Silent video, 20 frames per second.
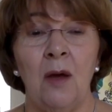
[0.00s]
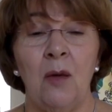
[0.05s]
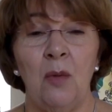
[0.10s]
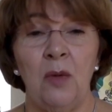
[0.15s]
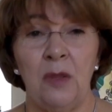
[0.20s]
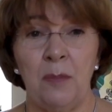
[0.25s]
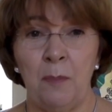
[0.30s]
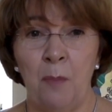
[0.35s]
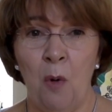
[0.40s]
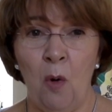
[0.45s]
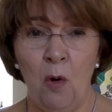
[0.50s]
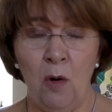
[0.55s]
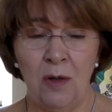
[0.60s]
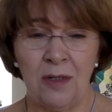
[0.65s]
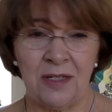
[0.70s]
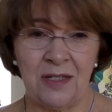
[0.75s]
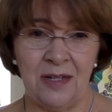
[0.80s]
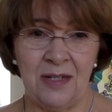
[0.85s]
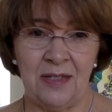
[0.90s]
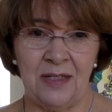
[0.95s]
With a poor
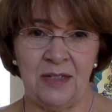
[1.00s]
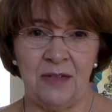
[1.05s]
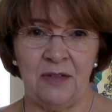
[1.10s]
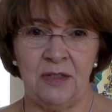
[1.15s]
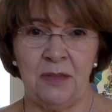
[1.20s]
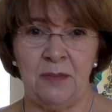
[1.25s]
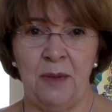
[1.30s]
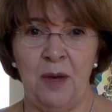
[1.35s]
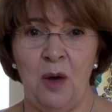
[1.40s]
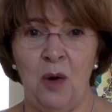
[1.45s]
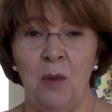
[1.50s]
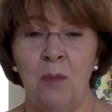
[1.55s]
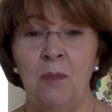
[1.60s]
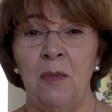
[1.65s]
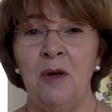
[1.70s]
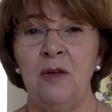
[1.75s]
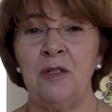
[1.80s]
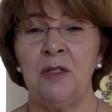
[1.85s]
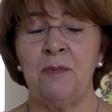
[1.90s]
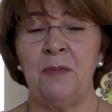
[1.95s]
sense of smell,
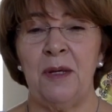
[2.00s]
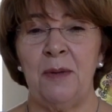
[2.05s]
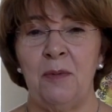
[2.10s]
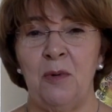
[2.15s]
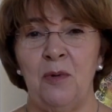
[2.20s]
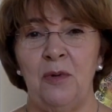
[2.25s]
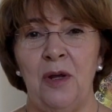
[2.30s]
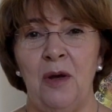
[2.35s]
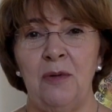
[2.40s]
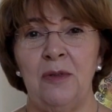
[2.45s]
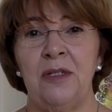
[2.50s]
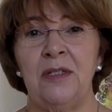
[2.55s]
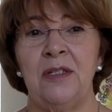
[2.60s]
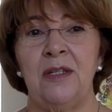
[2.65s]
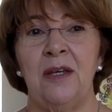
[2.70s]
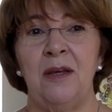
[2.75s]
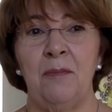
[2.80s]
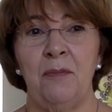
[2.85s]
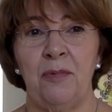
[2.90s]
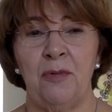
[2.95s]
most people notice
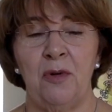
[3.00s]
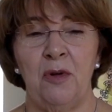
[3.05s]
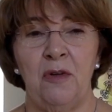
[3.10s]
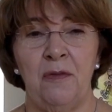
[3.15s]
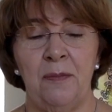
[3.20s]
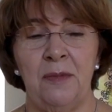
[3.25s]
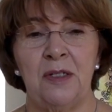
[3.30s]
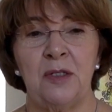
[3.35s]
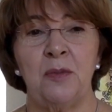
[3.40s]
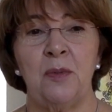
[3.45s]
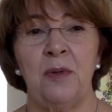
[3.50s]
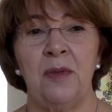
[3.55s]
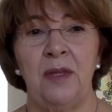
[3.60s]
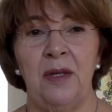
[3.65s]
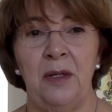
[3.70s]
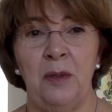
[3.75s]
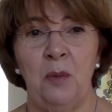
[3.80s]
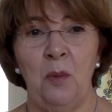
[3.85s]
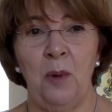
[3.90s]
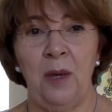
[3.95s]
improvements
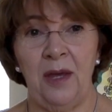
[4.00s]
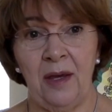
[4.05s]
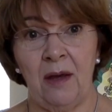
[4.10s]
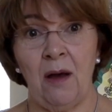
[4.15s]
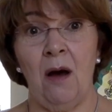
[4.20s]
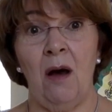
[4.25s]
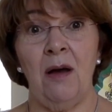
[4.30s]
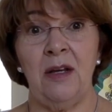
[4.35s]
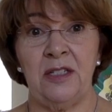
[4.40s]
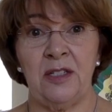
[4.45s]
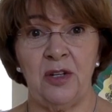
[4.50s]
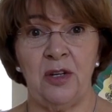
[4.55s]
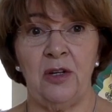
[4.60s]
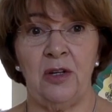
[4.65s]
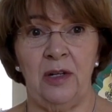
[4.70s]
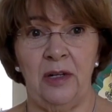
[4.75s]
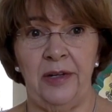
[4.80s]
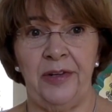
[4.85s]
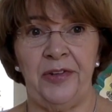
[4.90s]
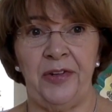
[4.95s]
within a week. I
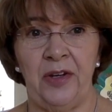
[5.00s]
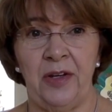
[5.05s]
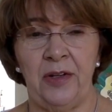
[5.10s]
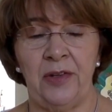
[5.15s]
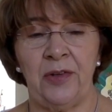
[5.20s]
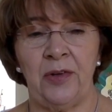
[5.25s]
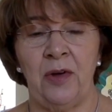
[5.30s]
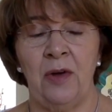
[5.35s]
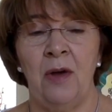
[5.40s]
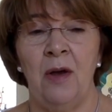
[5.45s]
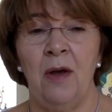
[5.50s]
certainly did.